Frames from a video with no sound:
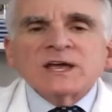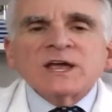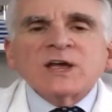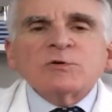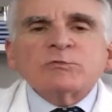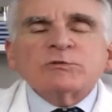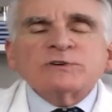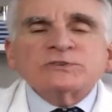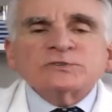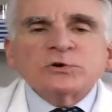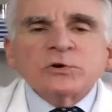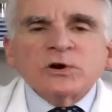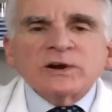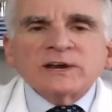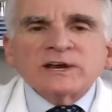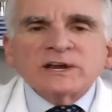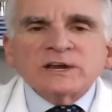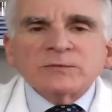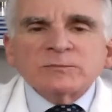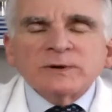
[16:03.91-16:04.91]
If we're
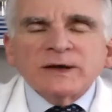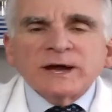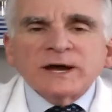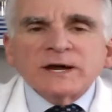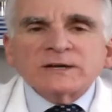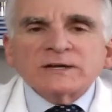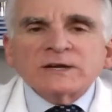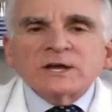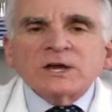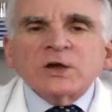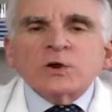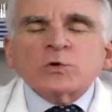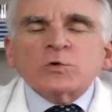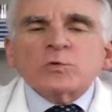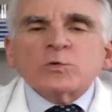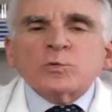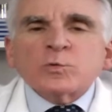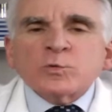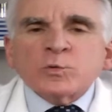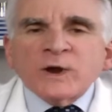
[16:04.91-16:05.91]
talking about
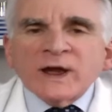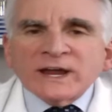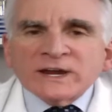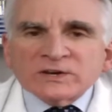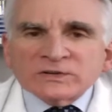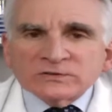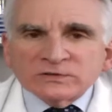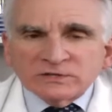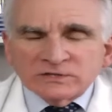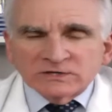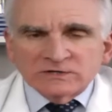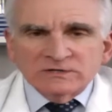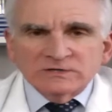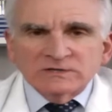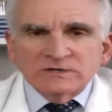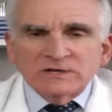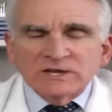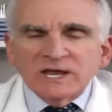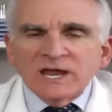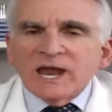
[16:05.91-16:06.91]
regular
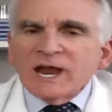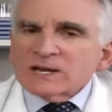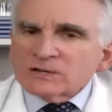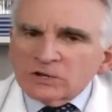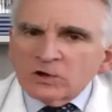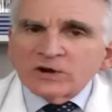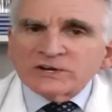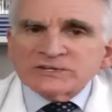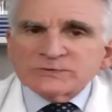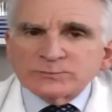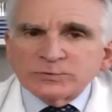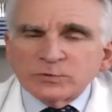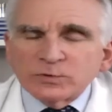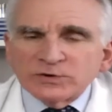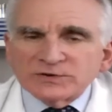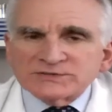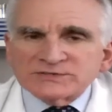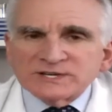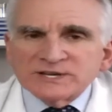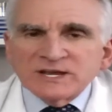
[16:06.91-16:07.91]
enlarged
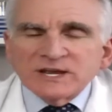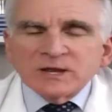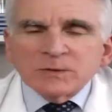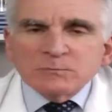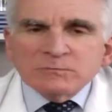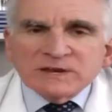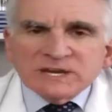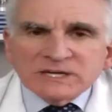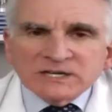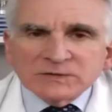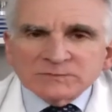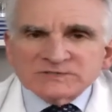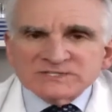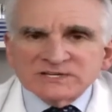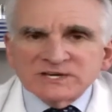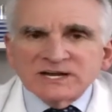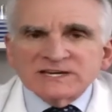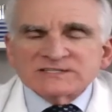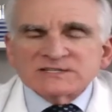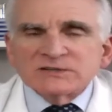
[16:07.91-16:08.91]
pores,
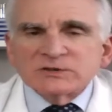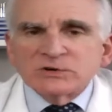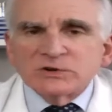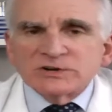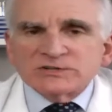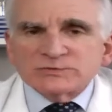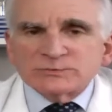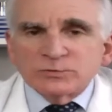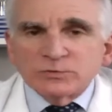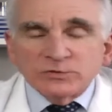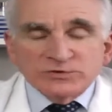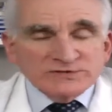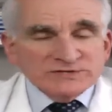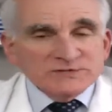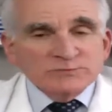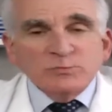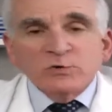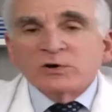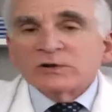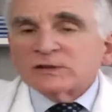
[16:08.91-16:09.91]
medium-sized and large pores,
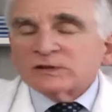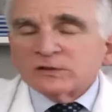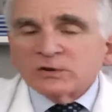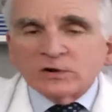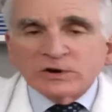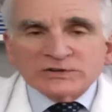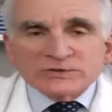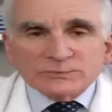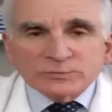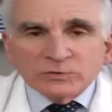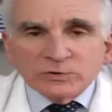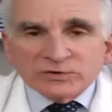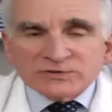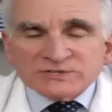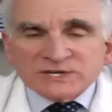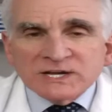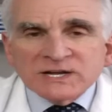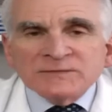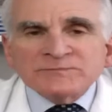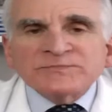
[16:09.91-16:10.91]
small and large
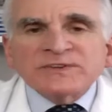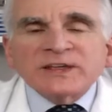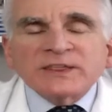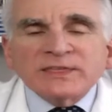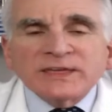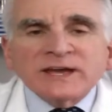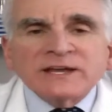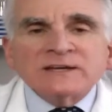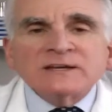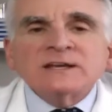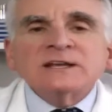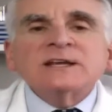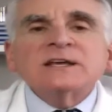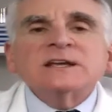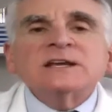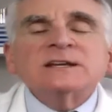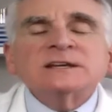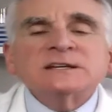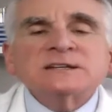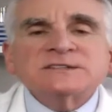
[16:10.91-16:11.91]
pores, then
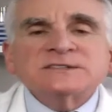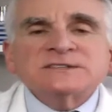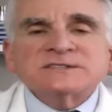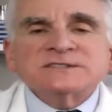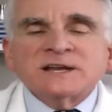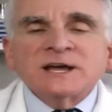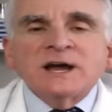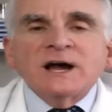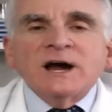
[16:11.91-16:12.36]
it is